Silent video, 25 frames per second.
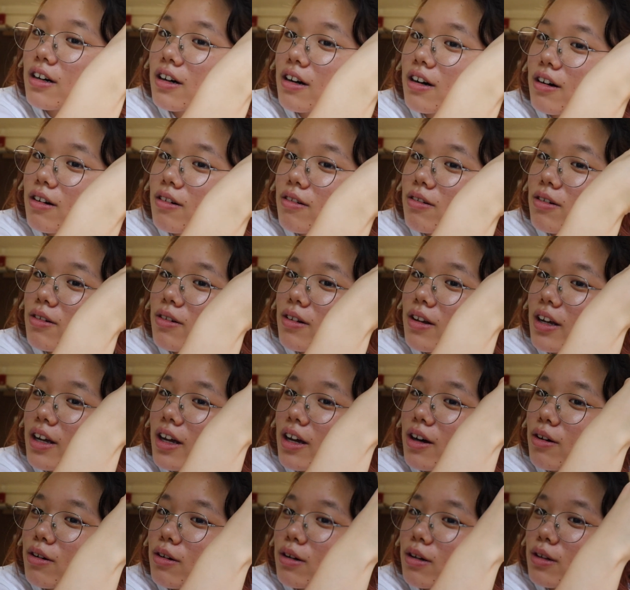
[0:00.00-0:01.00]
I don't know like
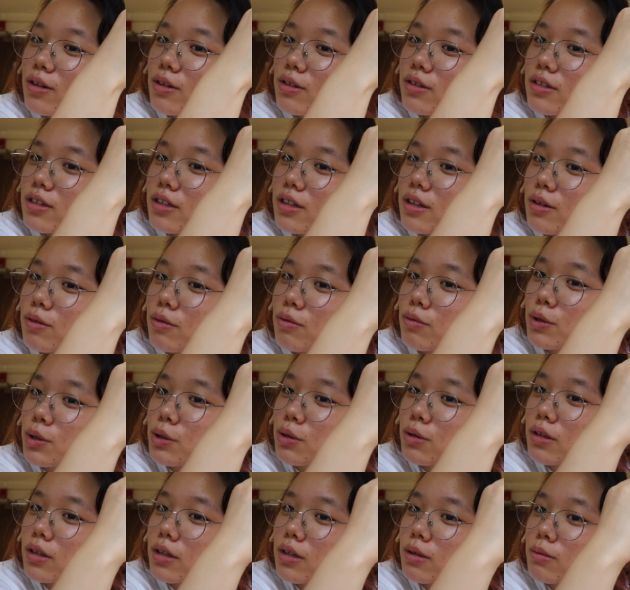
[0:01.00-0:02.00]
how close to the
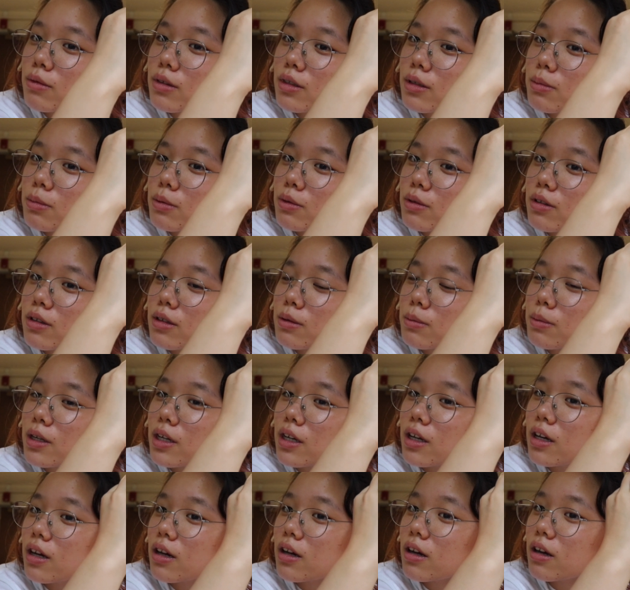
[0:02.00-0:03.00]
root I'm supposed to be
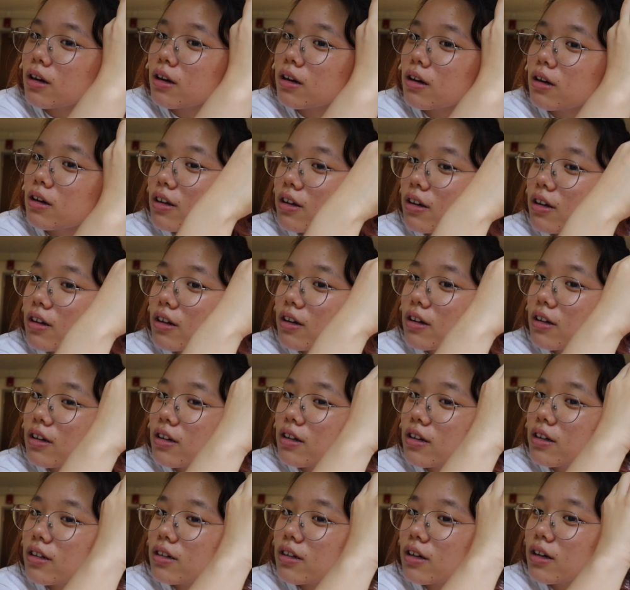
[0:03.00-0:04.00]
getting,
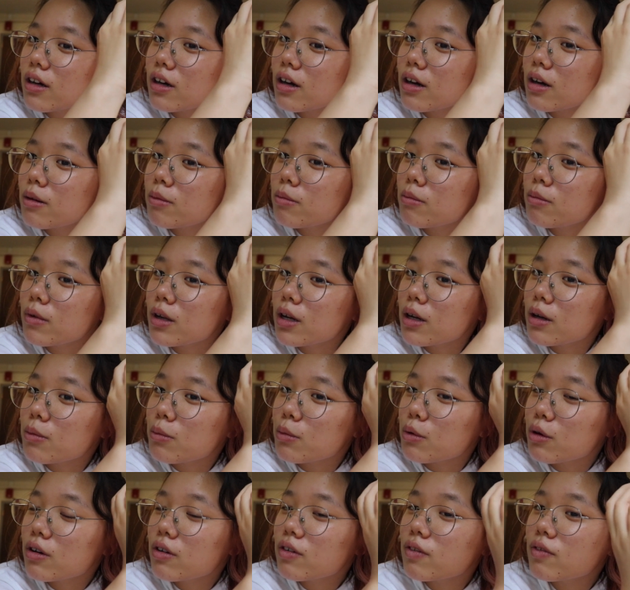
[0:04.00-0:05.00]
because I'm like
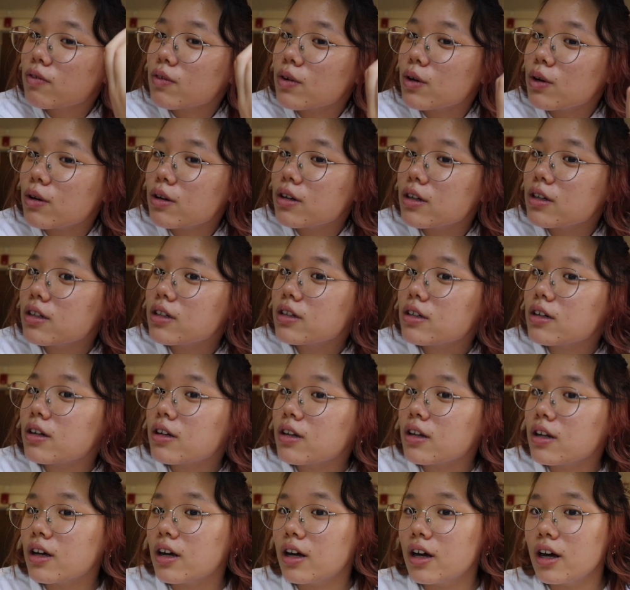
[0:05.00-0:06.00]
more focused
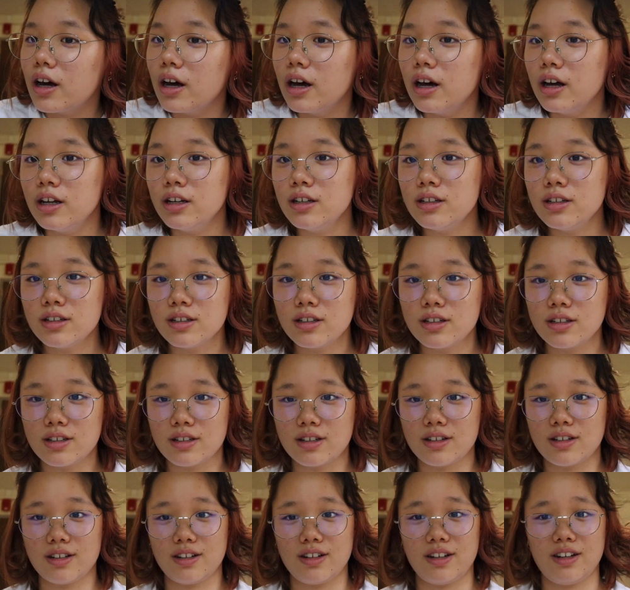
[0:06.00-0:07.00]
on the ends.
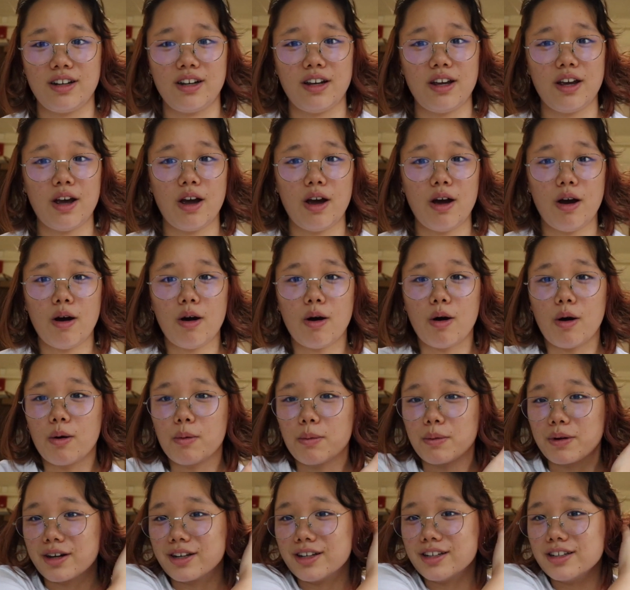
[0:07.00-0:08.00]
Oh
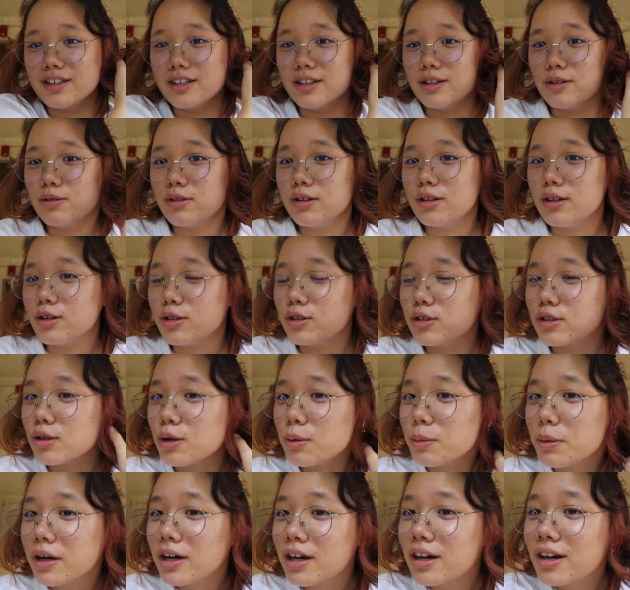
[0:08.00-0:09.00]
my god, this literally looks so
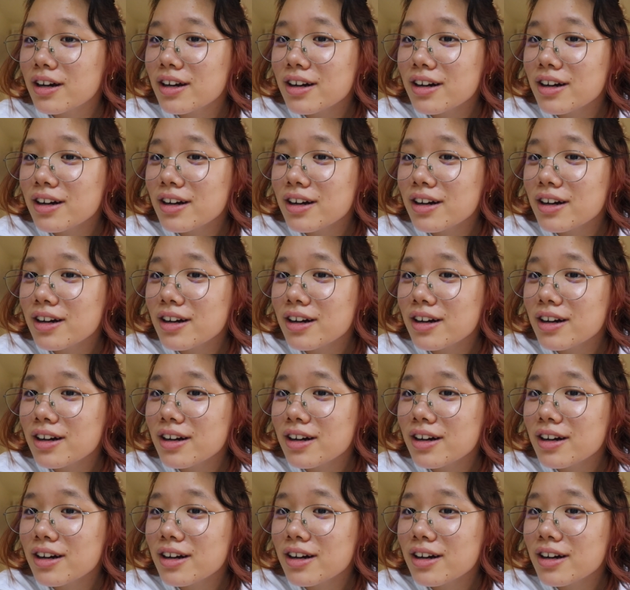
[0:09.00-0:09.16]
bad.